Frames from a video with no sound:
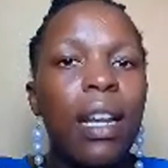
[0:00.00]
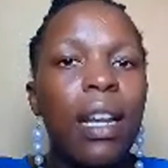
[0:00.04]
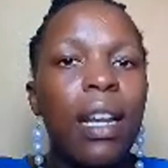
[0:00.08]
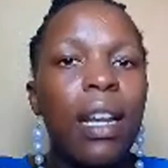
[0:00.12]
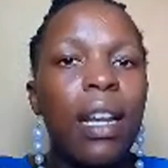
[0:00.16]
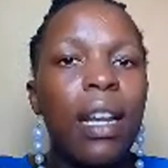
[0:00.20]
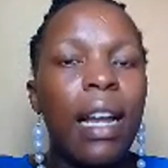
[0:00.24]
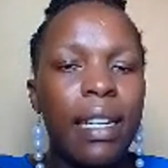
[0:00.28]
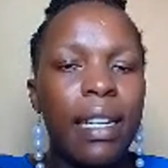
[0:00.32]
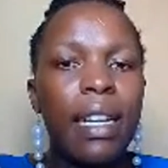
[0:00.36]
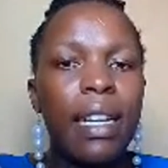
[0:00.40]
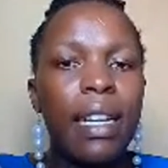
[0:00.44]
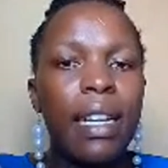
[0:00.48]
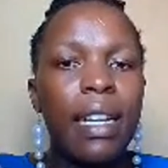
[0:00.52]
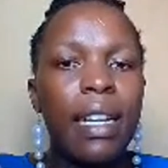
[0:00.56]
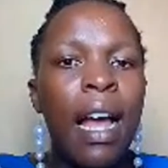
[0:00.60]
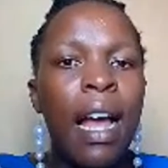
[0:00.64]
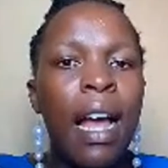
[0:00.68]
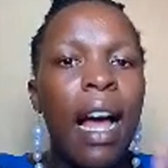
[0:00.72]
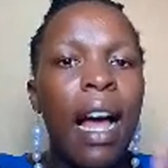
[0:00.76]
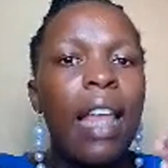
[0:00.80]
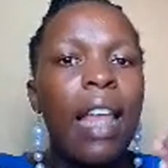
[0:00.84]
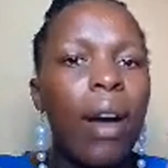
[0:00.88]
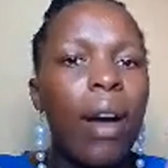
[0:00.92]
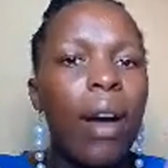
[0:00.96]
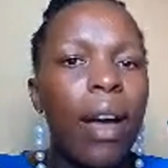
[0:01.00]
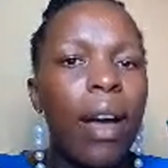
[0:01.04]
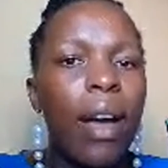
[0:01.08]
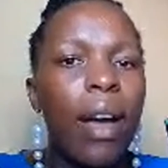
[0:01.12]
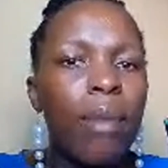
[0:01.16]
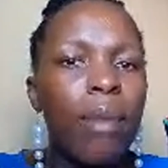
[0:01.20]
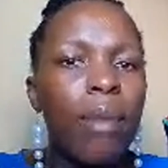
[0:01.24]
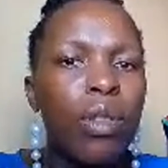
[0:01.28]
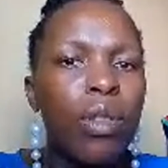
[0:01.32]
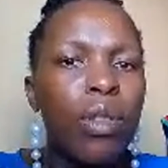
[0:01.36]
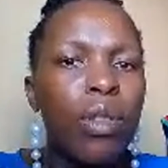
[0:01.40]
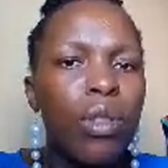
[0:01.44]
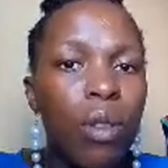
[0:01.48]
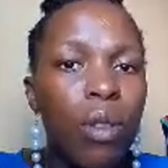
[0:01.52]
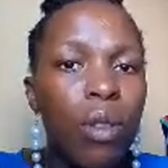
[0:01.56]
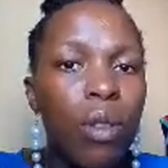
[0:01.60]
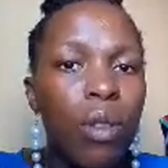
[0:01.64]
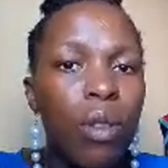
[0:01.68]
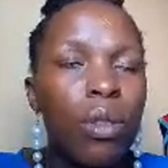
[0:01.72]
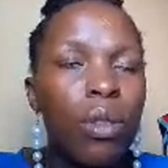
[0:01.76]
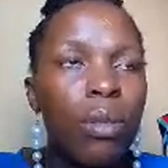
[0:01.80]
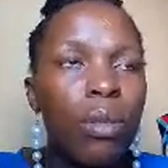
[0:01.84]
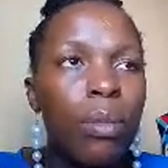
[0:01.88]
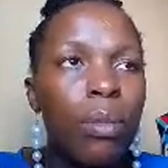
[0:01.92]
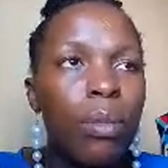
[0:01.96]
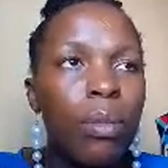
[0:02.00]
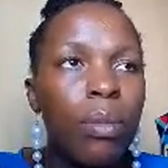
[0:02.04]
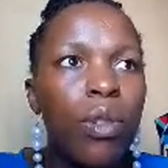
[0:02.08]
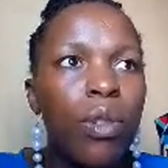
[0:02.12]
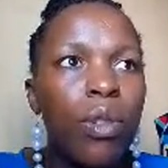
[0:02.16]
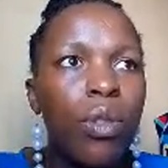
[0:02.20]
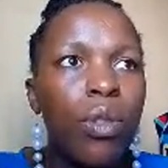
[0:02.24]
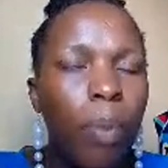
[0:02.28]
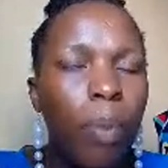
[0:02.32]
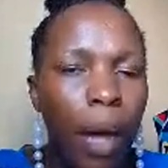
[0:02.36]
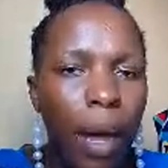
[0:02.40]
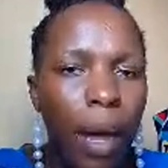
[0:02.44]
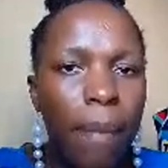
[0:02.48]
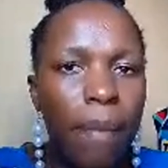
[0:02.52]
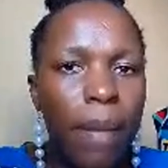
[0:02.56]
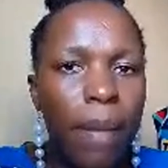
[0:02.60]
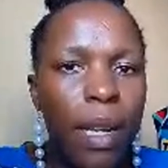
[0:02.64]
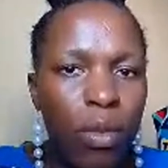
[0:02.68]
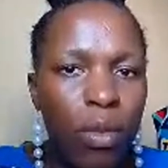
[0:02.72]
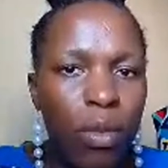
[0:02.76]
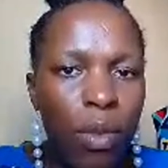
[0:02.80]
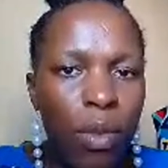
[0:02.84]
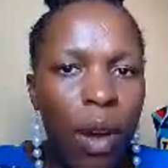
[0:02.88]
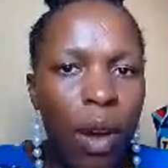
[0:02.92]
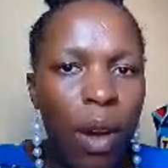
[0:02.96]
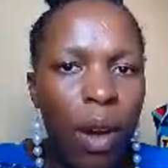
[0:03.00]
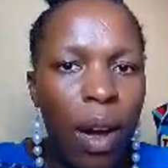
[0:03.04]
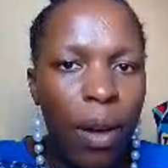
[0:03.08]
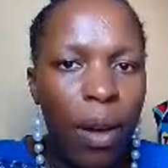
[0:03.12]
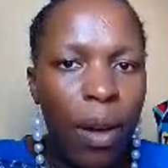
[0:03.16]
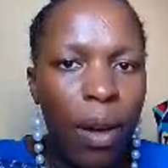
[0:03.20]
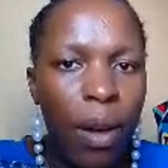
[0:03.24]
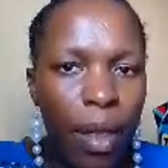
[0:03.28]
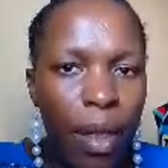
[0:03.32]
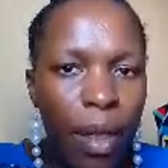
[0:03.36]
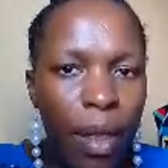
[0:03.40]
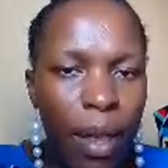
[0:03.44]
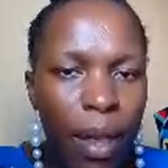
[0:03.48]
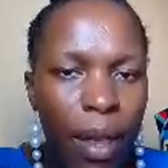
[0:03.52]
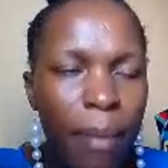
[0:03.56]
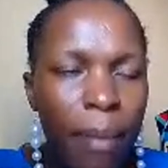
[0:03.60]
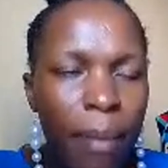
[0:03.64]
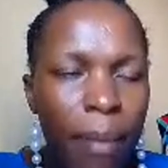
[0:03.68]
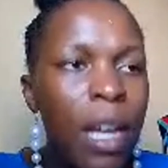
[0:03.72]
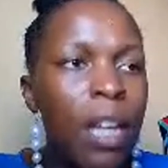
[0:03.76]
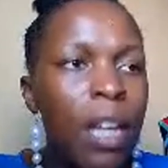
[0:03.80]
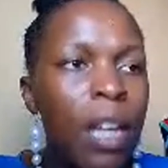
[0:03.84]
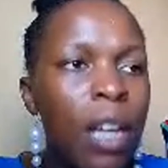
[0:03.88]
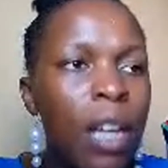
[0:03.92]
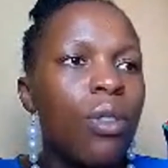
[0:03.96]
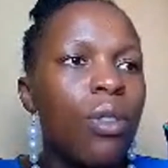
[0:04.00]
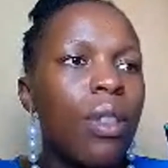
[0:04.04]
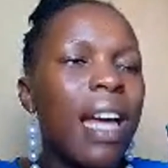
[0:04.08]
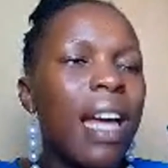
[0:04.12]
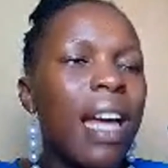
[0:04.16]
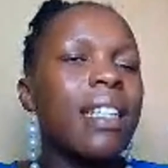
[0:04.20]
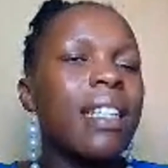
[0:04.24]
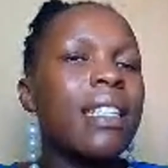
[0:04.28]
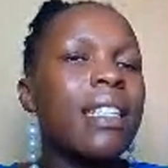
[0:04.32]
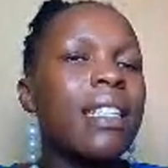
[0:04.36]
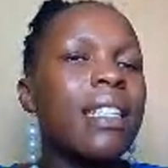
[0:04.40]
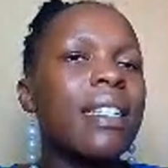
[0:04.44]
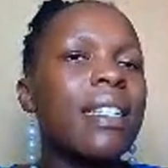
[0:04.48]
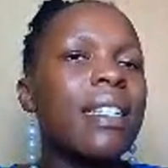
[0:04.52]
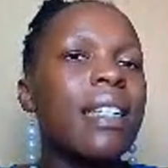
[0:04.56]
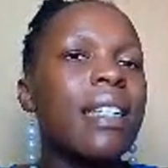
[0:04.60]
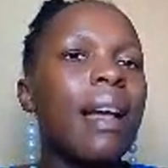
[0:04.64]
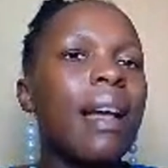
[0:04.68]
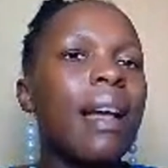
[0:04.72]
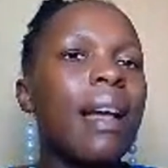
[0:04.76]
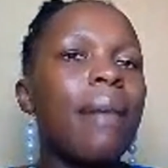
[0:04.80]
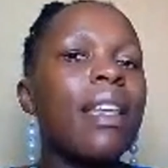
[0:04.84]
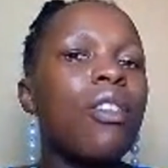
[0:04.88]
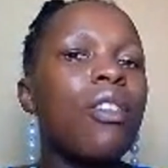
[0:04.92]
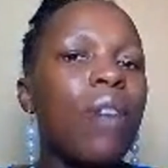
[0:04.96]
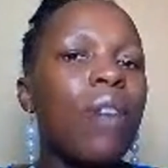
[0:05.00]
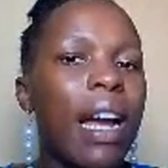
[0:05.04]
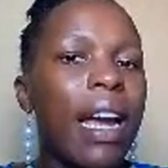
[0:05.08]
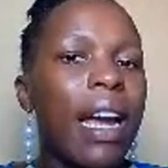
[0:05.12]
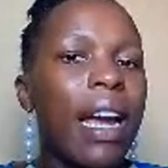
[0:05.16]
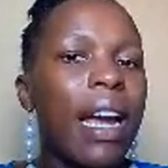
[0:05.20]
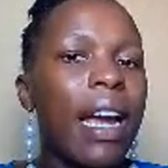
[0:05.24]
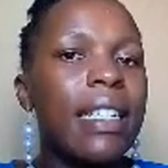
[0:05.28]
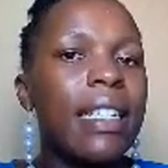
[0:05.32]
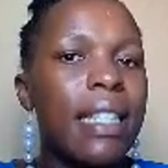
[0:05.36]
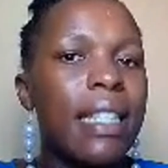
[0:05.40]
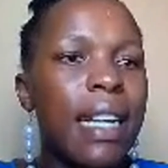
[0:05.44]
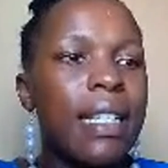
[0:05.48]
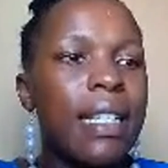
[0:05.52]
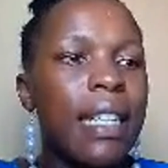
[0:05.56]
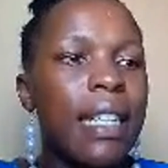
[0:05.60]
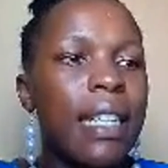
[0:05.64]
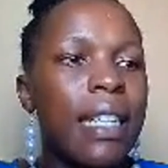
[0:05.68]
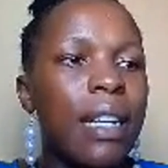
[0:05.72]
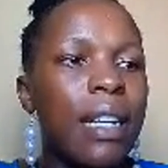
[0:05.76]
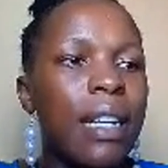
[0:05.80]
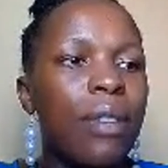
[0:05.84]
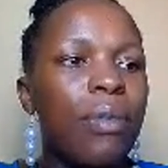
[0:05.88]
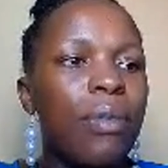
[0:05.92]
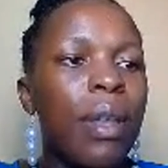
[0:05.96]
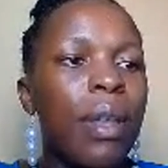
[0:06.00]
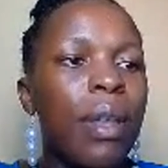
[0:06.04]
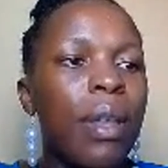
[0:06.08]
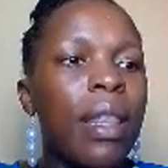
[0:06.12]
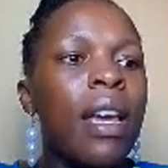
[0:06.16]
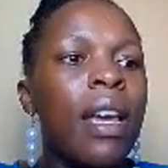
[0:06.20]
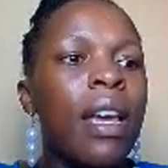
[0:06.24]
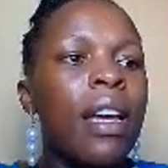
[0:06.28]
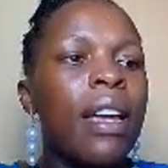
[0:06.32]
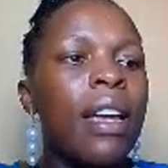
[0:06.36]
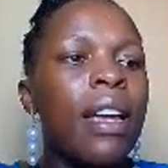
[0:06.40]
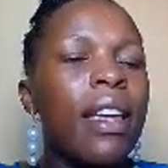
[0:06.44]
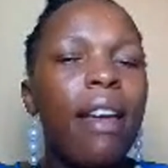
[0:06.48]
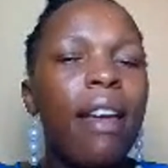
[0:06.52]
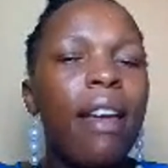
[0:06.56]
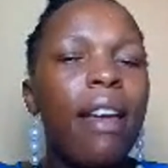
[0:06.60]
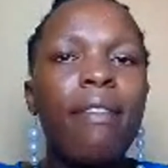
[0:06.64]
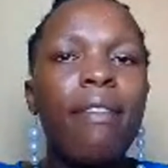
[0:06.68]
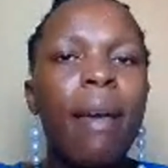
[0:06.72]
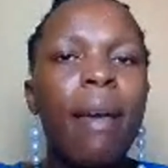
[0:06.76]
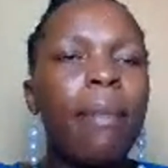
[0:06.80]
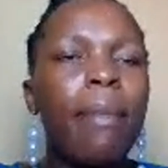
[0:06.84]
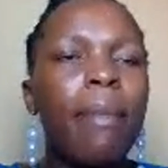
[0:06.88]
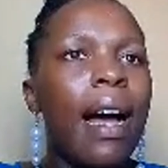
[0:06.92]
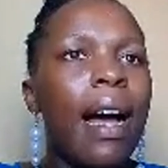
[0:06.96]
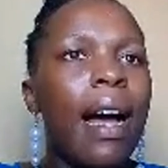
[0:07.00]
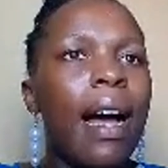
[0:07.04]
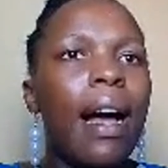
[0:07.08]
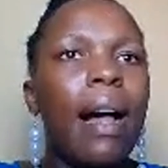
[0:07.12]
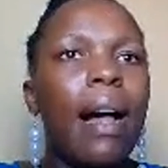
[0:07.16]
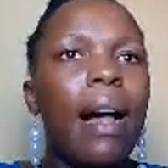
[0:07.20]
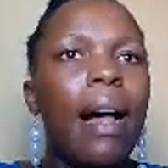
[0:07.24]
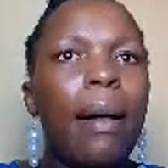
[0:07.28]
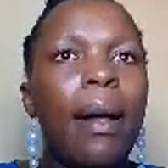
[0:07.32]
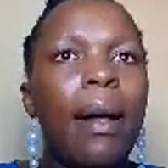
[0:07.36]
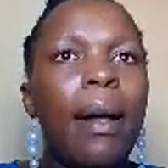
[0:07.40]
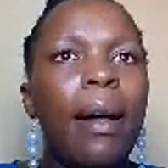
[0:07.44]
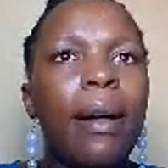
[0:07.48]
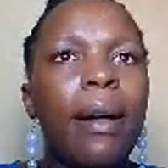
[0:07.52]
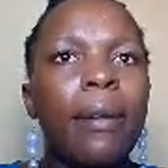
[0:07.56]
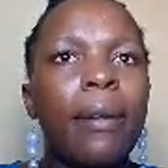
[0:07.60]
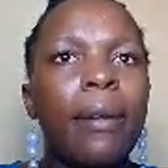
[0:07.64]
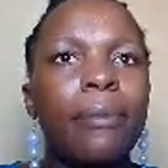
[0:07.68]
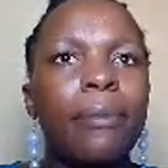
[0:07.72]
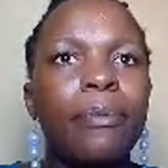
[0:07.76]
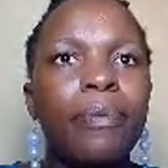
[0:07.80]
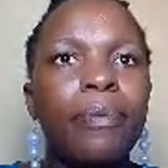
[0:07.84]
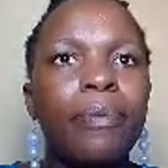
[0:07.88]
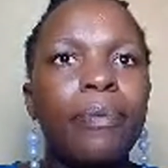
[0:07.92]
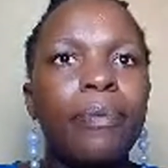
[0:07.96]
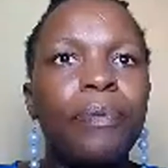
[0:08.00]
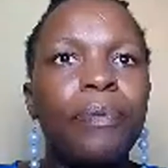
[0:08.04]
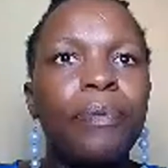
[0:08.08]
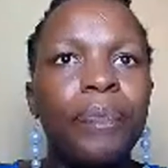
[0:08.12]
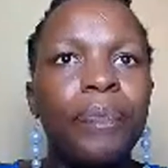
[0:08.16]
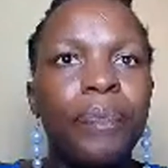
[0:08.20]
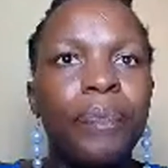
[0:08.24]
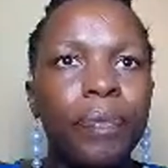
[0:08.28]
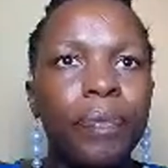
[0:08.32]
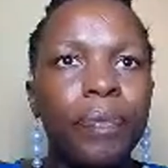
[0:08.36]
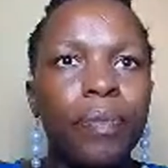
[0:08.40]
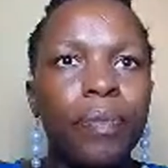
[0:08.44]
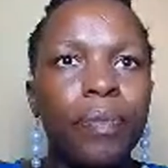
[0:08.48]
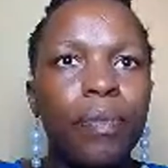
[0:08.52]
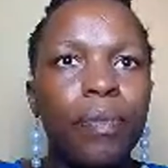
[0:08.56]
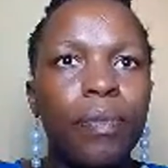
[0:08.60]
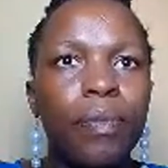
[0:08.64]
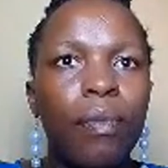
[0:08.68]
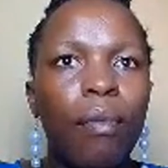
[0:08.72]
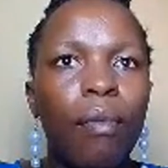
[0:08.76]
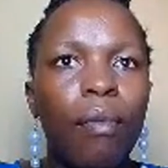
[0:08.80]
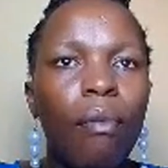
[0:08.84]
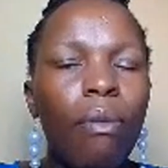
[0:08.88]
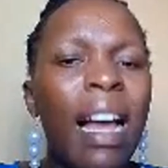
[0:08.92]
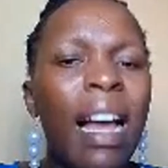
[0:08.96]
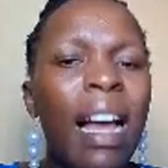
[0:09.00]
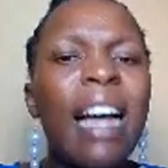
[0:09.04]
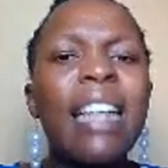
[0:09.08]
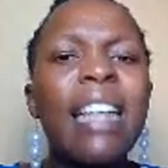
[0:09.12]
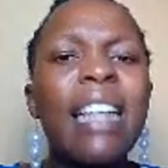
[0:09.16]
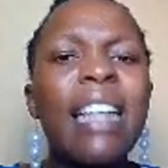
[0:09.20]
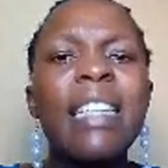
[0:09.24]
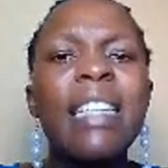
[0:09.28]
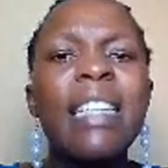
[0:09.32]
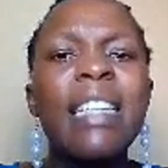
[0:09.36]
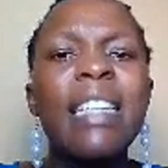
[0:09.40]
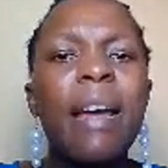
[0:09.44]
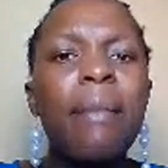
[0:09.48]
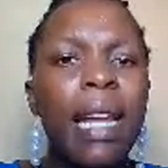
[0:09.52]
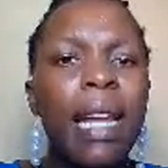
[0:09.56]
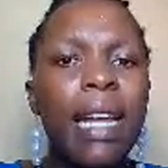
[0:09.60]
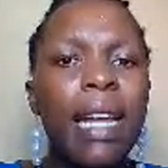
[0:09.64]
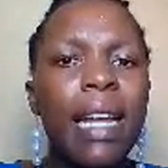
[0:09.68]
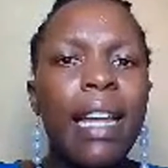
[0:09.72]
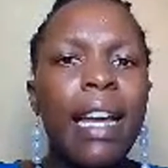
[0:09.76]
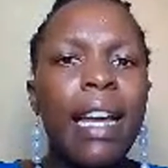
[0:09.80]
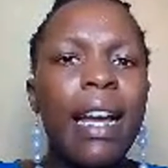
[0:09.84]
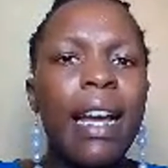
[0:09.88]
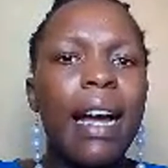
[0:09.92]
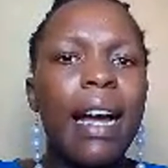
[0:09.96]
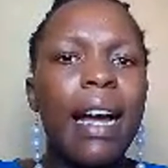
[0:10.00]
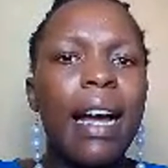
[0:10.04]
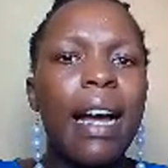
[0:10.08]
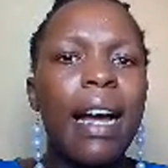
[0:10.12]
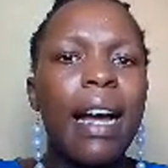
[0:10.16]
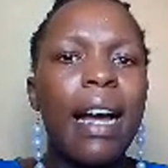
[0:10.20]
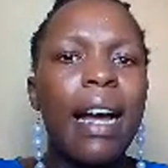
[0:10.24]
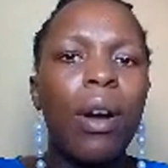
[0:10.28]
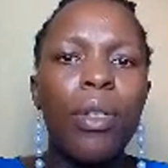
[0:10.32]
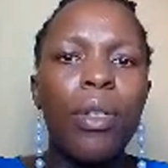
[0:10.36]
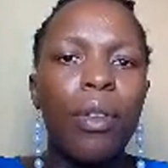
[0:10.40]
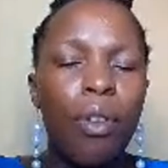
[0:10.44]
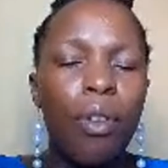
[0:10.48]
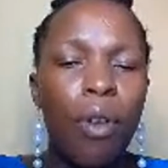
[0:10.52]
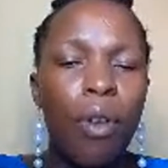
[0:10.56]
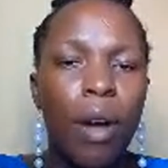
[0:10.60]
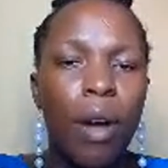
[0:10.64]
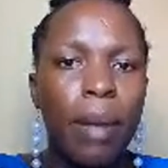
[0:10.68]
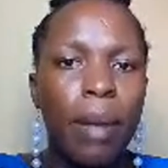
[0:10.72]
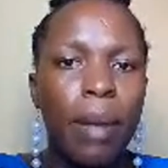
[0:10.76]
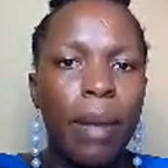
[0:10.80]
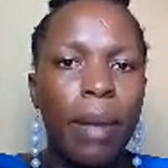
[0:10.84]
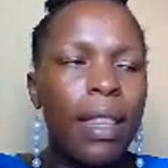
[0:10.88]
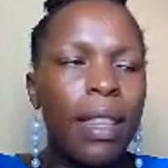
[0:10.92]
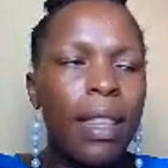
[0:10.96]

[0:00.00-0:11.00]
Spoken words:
and they were able now to be able to pay me to work with them. So that is something you can get started with. Give them a timeline, like I'll work with you for 1 month,